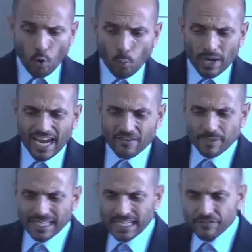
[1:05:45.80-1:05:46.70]
we have
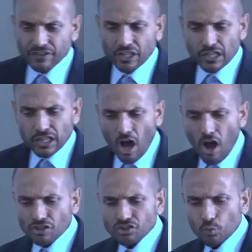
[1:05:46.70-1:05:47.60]
been given the
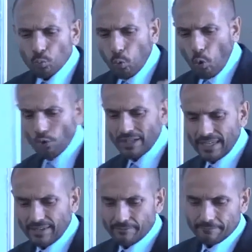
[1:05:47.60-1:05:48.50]
last
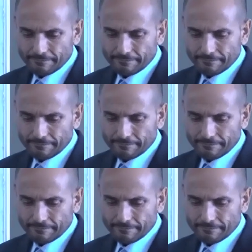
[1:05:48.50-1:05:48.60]
warning,